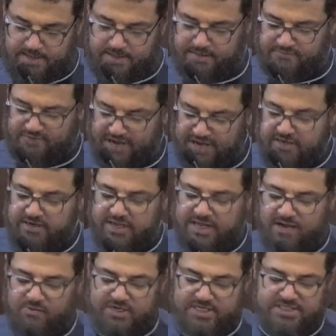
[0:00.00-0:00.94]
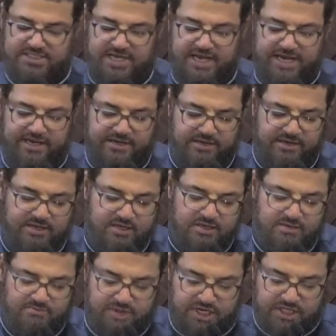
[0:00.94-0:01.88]
Finally, I want to say,
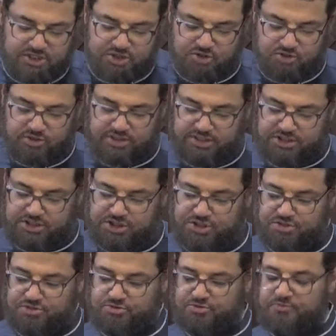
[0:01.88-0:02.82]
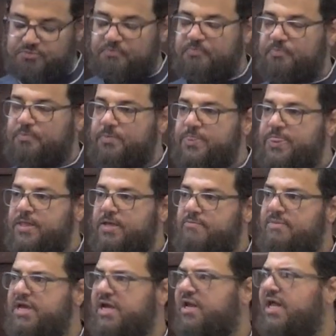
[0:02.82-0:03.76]
make sure that you
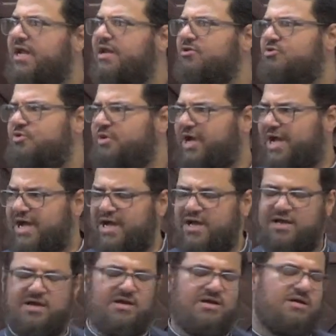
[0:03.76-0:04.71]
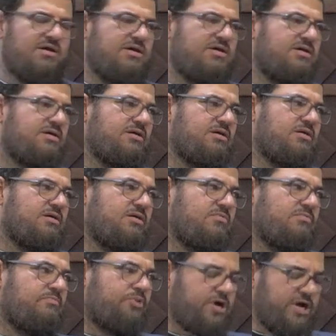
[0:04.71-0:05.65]
make a lot of dua.
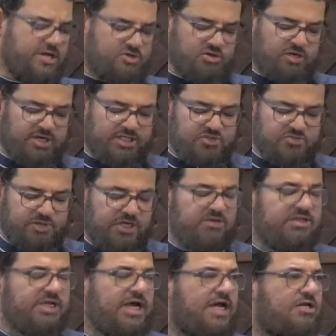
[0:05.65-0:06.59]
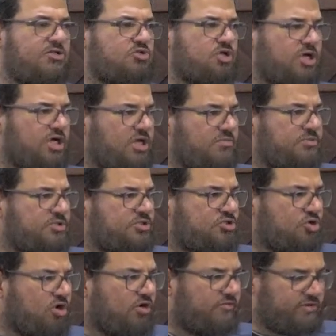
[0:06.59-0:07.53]
Pray to Allah subhanahu wa ta'ala to help you
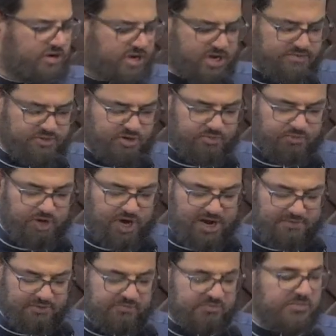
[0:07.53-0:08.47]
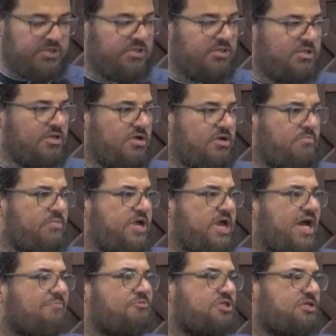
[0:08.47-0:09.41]
to overcome your problem. Be
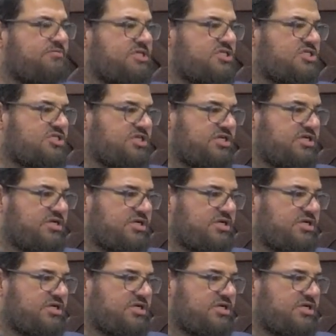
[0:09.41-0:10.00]
optimistic.